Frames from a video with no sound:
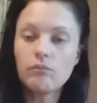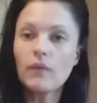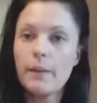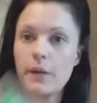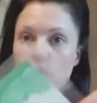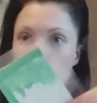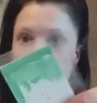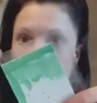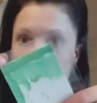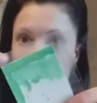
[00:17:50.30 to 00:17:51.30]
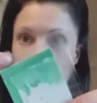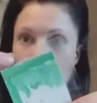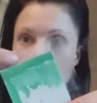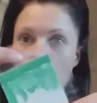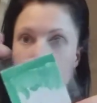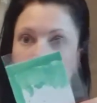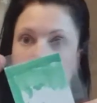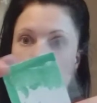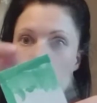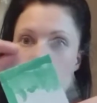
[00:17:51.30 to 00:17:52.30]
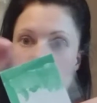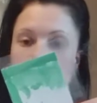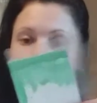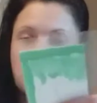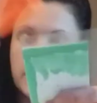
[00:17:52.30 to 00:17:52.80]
And because you haven't cut off the ends or sealed it,